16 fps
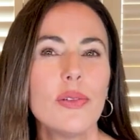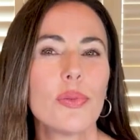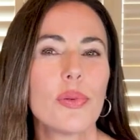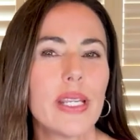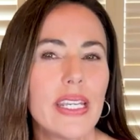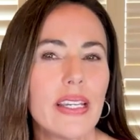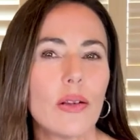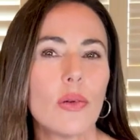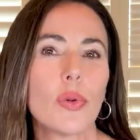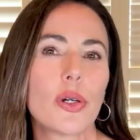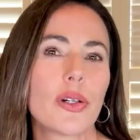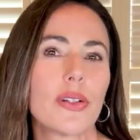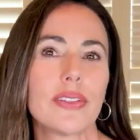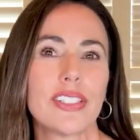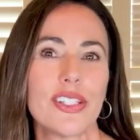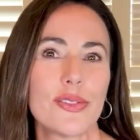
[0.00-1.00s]

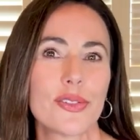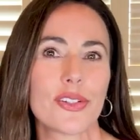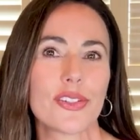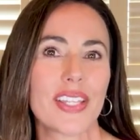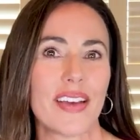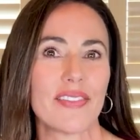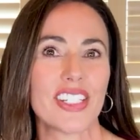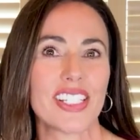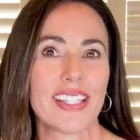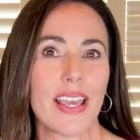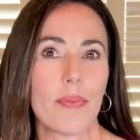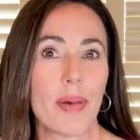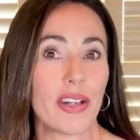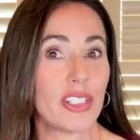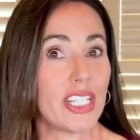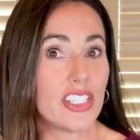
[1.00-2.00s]
real-world users have to say
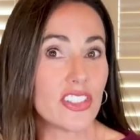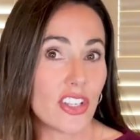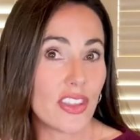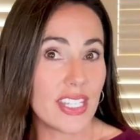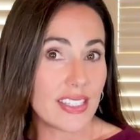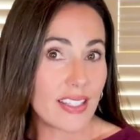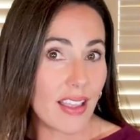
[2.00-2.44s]
about each of these